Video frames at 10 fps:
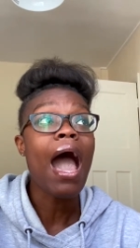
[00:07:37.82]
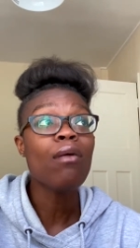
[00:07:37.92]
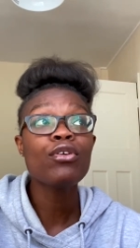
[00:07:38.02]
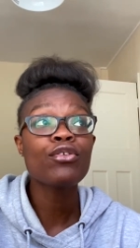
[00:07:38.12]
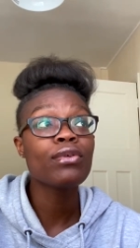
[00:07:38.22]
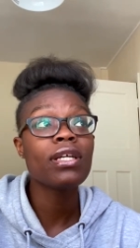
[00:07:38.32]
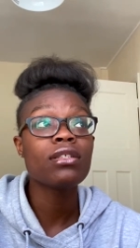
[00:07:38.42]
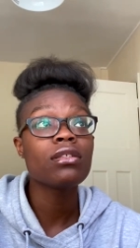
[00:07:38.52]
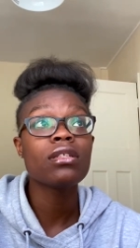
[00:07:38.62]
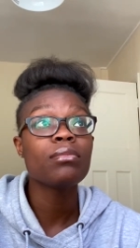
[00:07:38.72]
will create
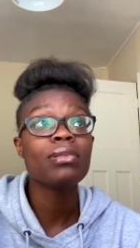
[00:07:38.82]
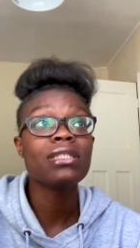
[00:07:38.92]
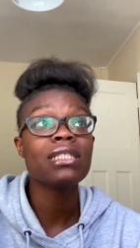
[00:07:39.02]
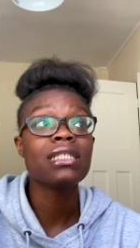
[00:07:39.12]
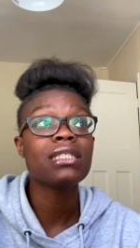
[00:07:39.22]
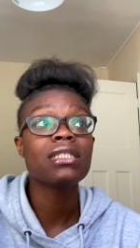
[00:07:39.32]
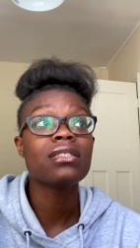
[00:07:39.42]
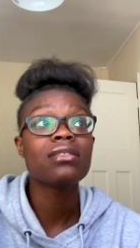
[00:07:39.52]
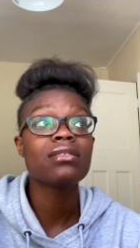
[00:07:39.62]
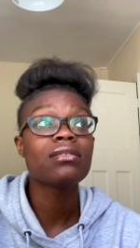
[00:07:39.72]
another
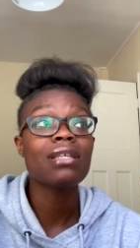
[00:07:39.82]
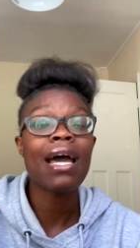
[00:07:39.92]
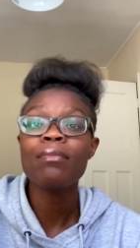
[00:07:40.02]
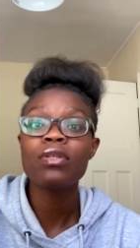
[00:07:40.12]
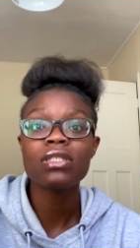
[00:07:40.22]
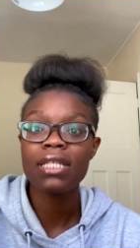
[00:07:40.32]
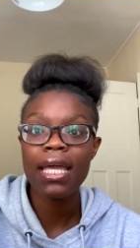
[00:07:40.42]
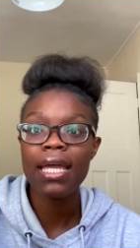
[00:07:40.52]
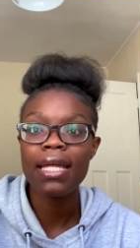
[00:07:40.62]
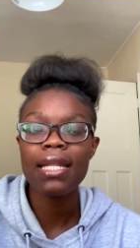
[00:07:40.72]
business. I'm not
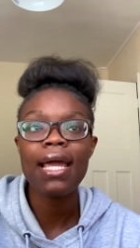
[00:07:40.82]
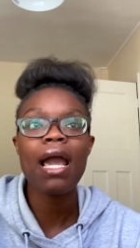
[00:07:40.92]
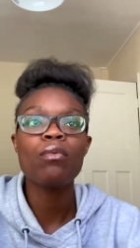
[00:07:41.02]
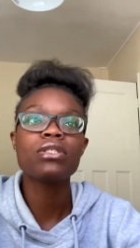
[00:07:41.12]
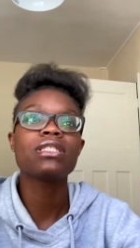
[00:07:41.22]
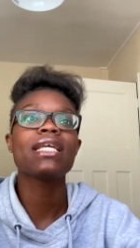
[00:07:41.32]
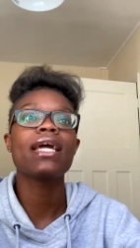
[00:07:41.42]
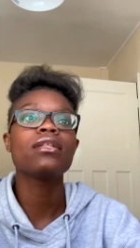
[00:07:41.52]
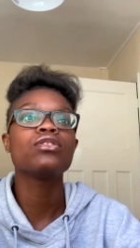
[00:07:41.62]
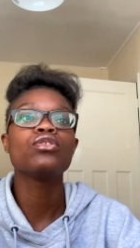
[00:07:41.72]
scared. Like I was
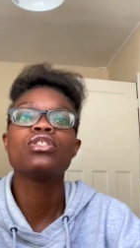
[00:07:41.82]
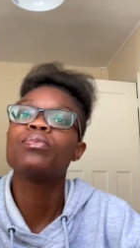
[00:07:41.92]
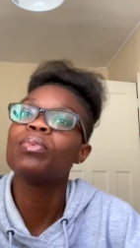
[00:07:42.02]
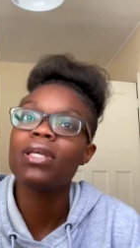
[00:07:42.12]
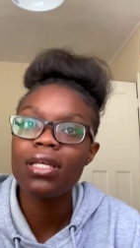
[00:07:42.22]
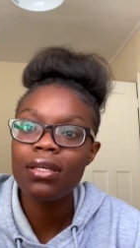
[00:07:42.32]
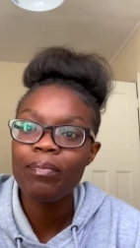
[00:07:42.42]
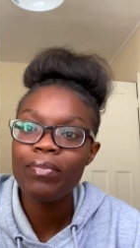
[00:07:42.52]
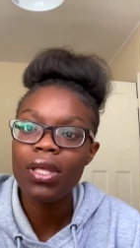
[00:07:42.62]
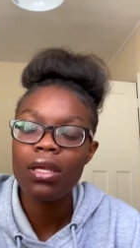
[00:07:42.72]
scared to speak
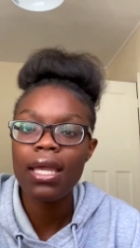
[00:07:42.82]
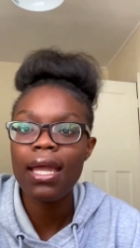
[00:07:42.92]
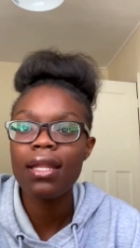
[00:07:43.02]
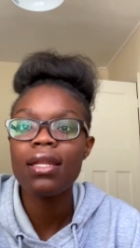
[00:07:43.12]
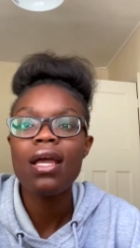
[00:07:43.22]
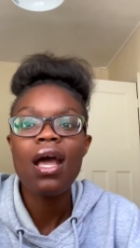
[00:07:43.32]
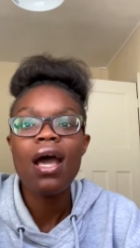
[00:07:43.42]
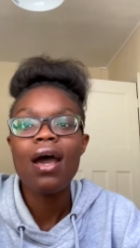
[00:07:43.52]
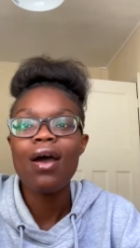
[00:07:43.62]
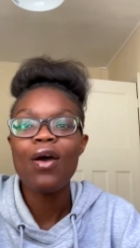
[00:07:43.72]
again
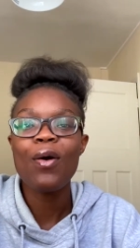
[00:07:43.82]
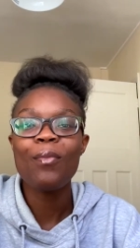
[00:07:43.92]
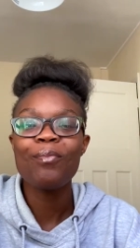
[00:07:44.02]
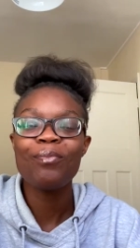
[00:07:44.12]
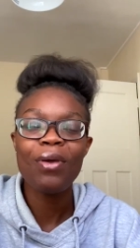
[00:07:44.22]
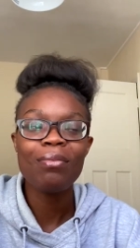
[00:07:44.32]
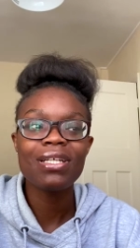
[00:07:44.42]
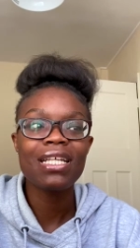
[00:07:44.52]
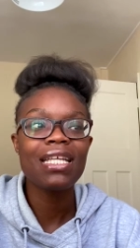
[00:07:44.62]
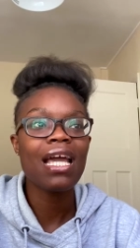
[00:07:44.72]

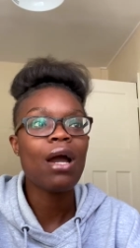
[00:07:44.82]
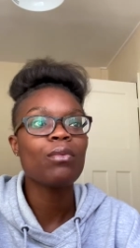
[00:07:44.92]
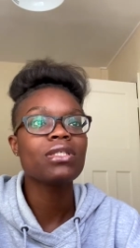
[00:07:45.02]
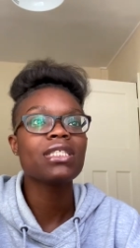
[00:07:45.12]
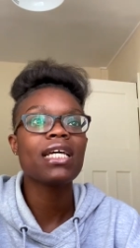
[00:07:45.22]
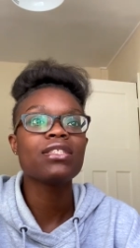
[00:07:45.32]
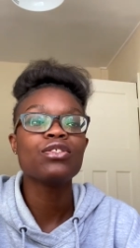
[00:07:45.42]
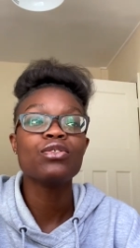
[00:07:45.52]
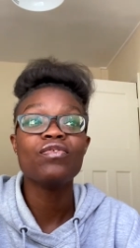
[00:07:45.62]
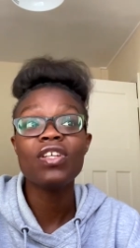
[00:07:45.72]
publicly, I was scared to
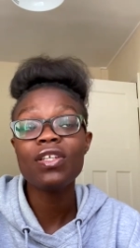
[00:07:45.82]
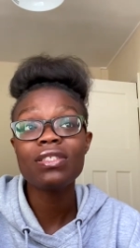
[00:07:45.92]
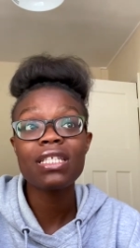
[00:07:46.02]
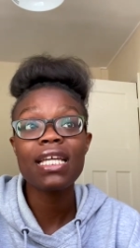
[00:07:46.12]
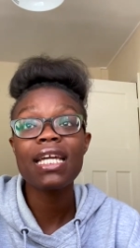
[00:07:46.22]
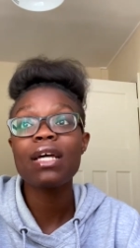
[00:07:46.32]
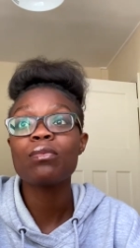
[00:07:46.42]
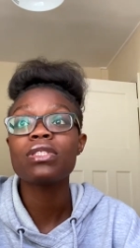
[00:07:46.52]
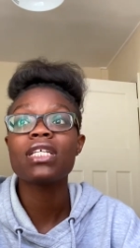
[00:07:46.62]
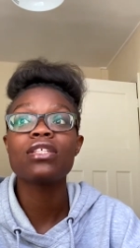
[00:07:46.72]
do videos again, I
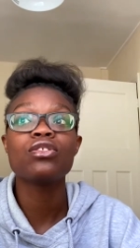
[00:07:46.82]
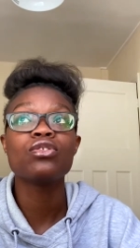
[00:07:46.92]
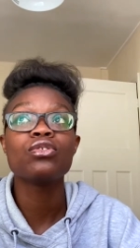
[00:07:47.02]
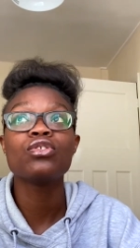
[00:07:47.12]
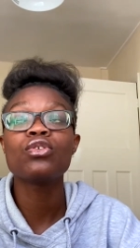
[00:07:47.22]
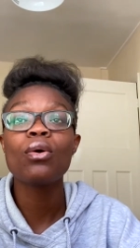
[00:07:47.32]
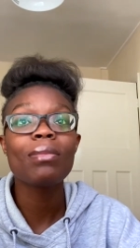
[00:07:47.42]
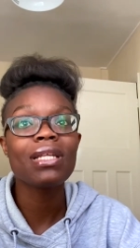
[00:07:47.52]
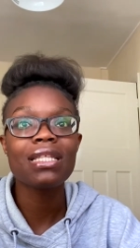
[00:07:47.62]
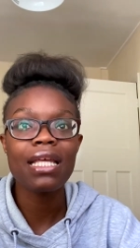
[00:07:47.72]
was scared to do so
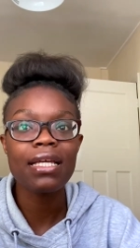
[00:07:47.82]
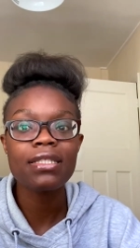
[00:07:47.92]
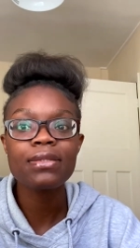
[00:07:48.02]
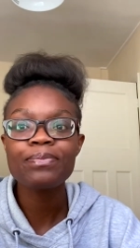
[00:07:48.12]
many things.